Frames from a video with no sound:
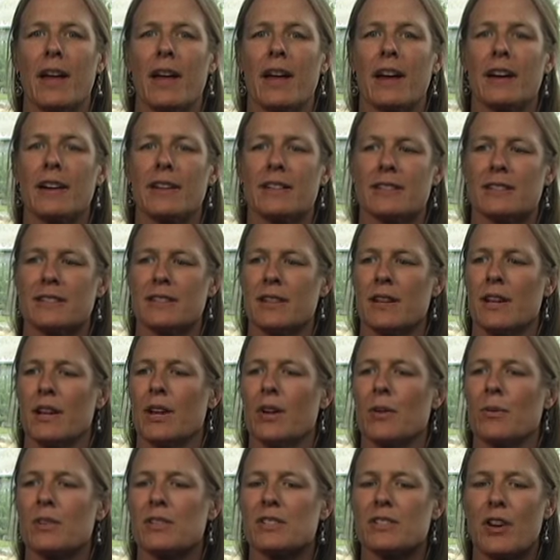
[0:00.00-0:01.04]
And
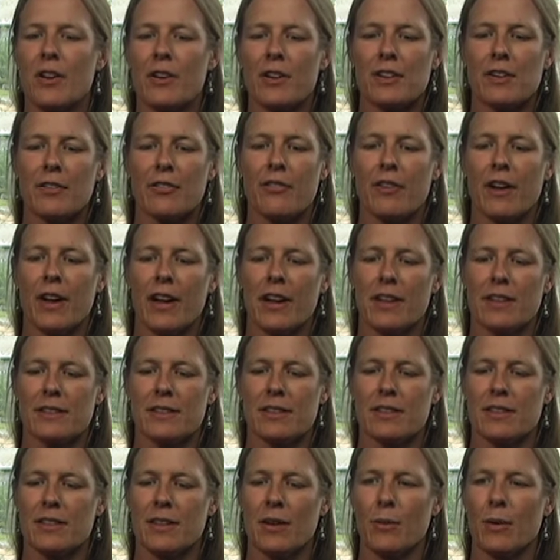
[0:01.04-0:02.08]
we started to find
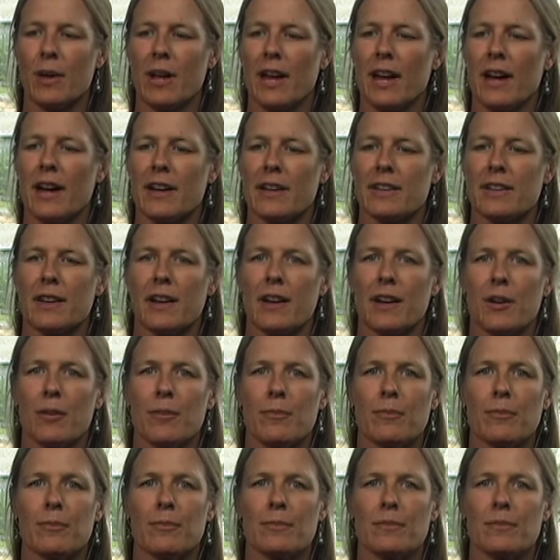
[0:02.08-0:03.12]
that we had
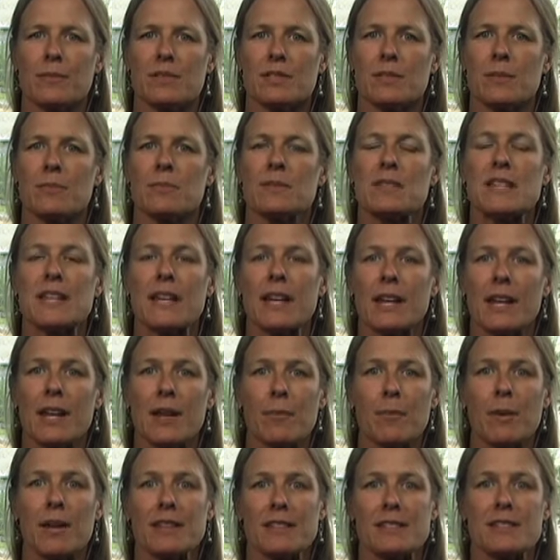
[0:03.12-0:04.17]
some
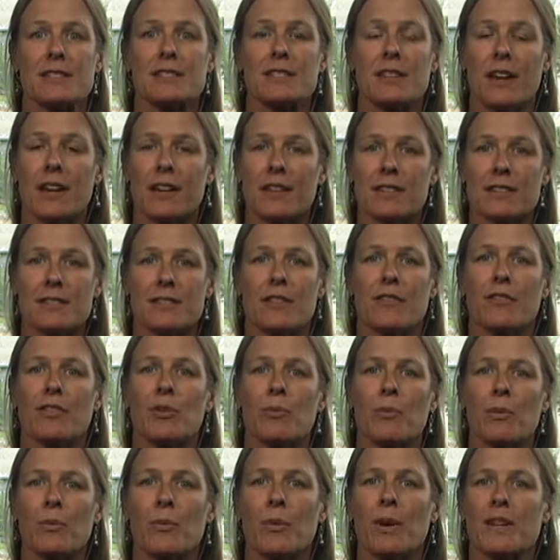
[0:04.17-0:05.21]
DNA-based signs of
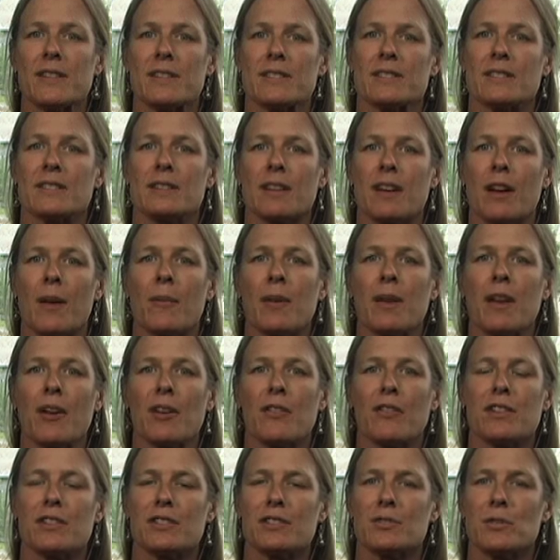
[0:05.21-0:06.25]
human waste coming out
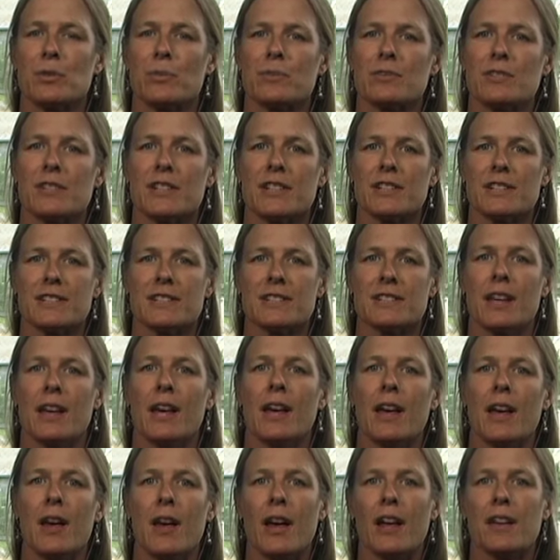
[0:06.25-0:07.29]
of our storm drains.
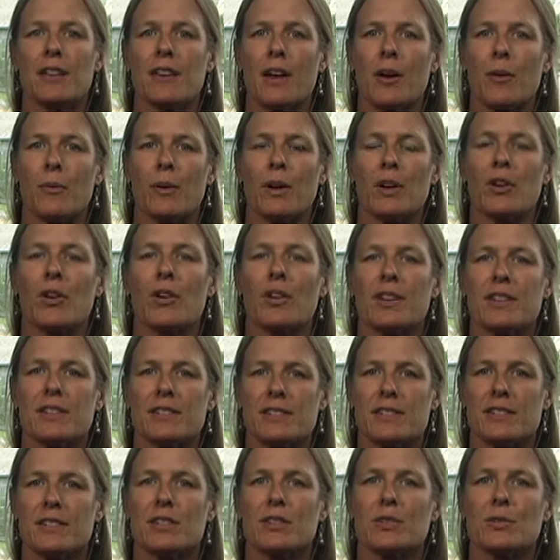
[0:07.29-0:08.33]
And yet we
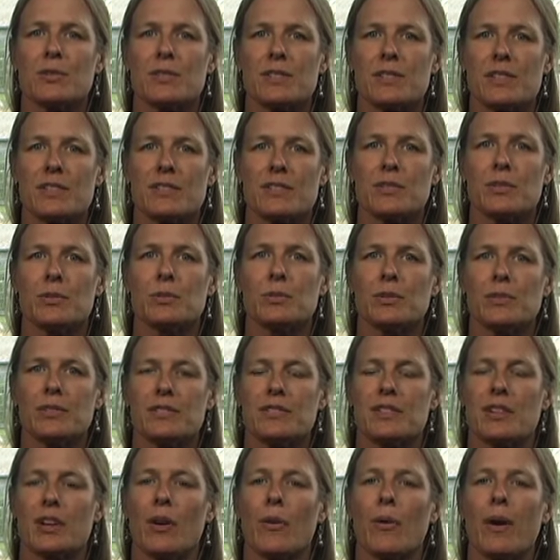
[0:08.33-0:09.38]
couldn't use these tools
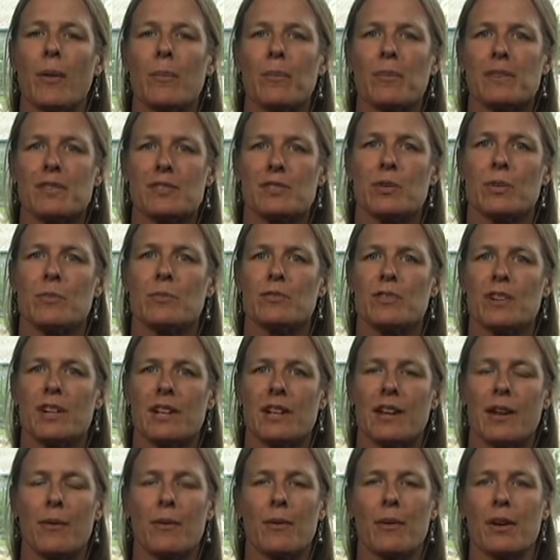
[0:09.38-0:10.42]
to go up the storm
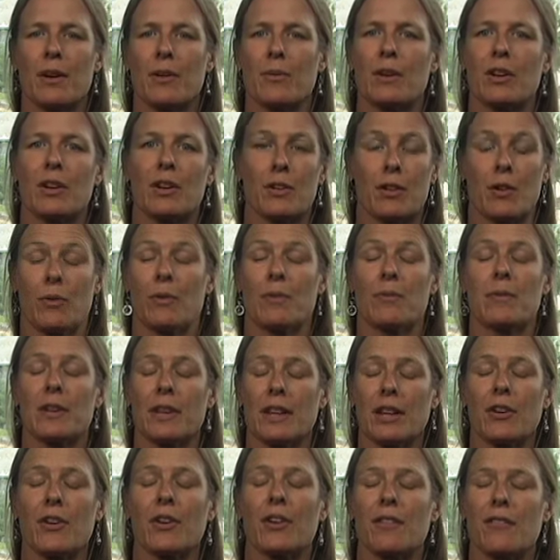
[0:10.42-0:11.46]
drain network. We
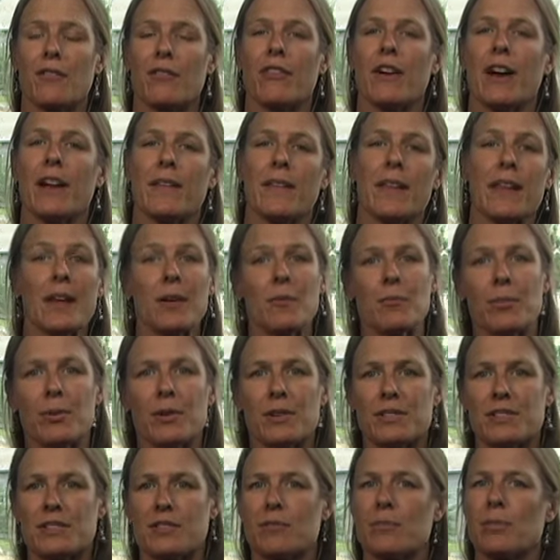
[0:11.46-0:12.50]
really couldn't find the
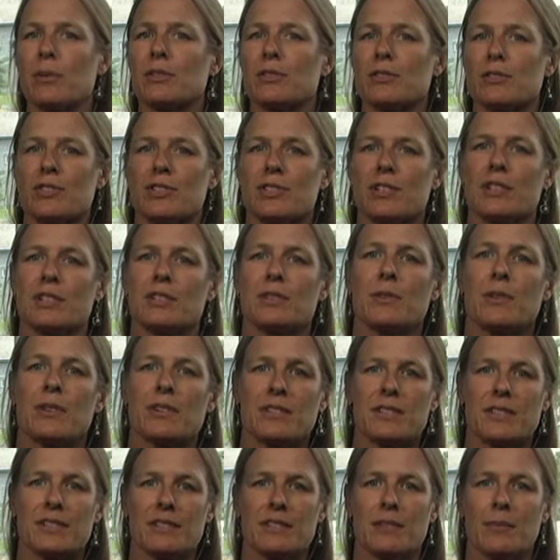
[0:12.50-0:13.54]
inputs of pollution into our
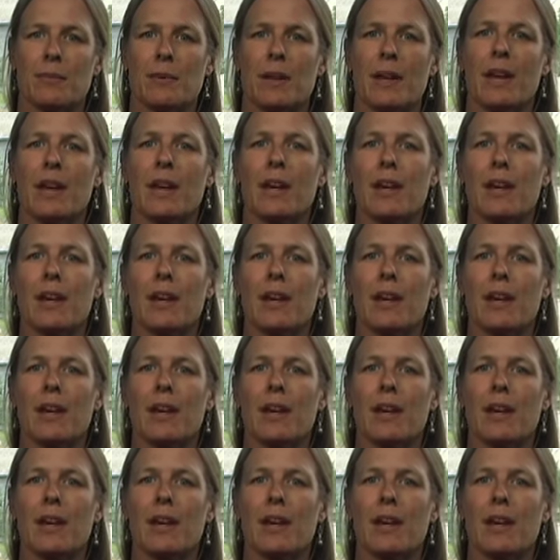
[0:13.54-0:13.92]
system.